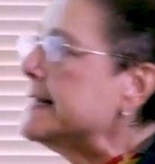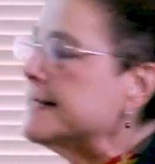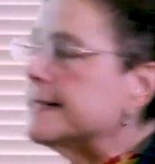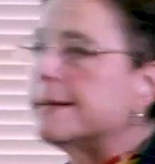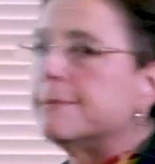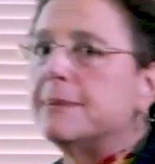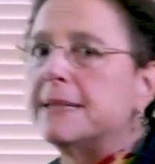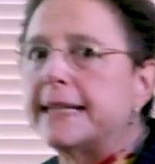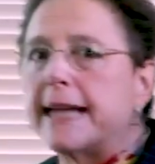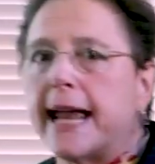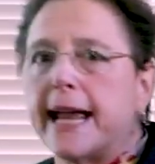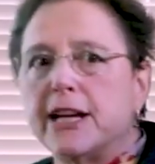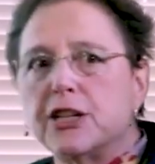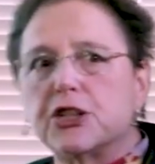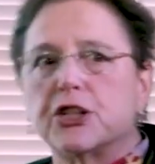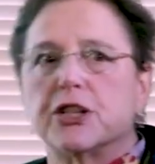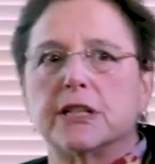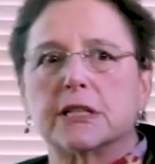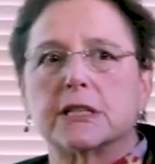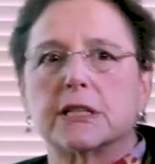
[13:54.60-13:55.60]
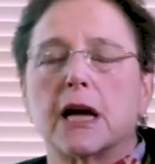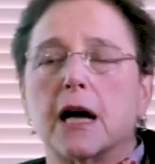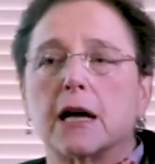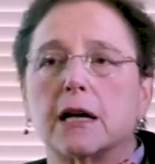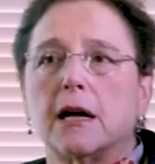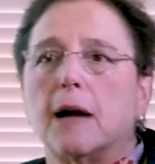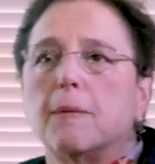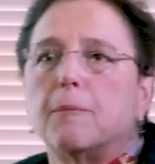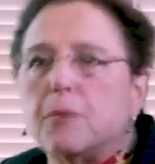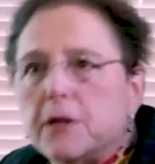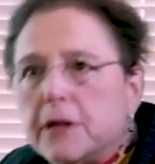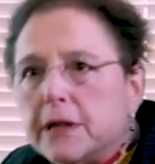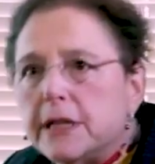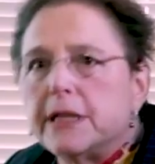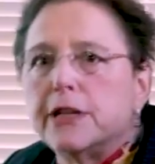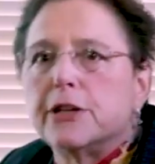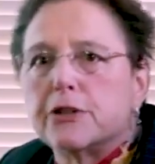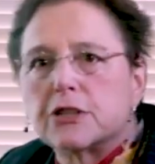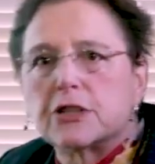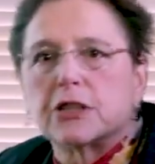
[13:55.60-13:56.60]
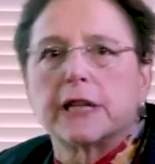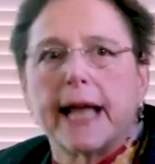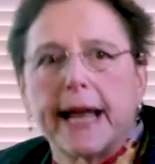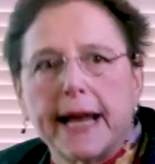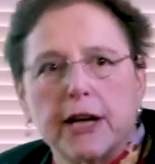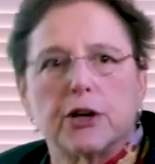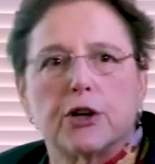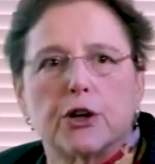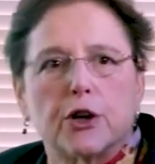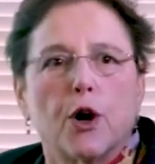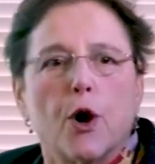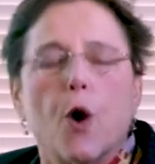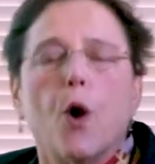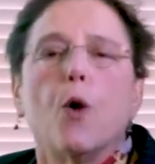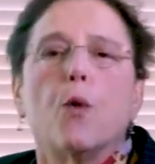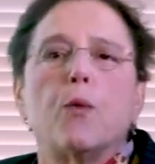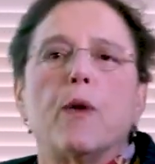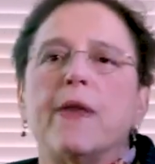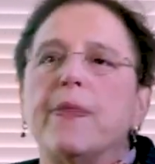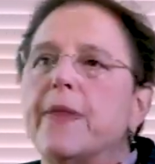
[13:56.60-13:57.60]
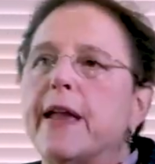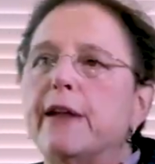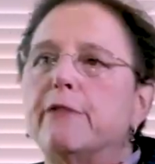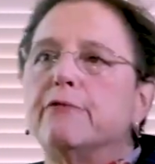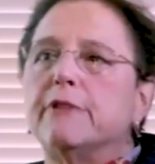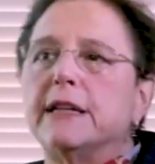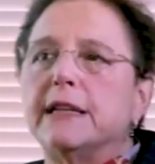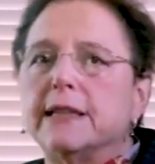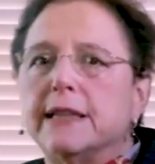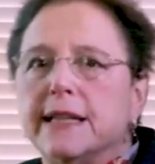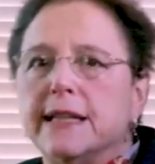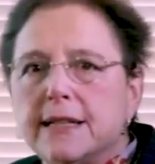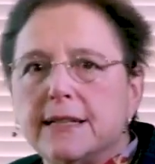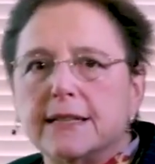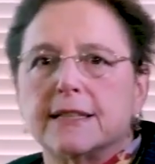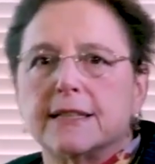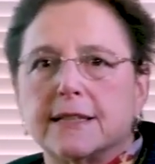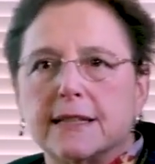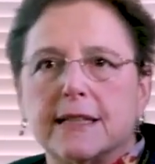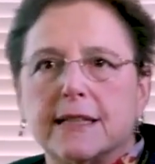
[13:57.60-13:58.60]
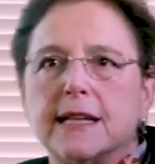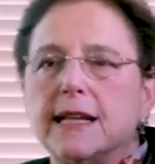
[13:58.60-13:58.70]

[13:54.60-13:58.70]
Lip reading: these limitations, a couple of years later, when they released